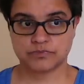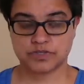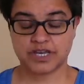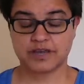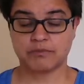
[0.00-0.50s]

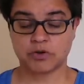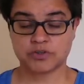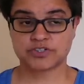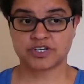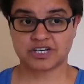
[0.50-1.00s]
Yeah,
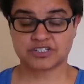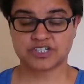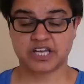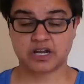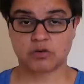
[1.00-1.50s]
Mars could actually
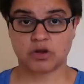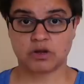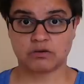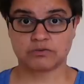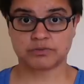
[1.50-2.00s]
get quite a
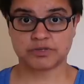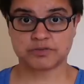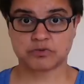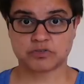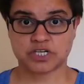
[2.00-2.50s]
lot from this
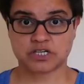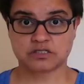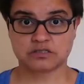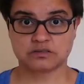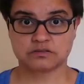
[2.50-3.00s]

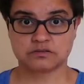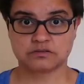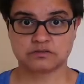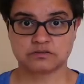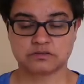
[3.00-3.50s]
project.
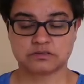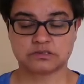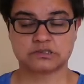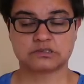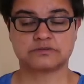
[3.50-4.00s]

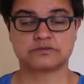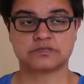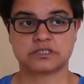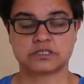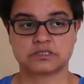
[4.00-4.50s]
Oh,
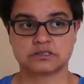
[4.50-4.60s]
fuck.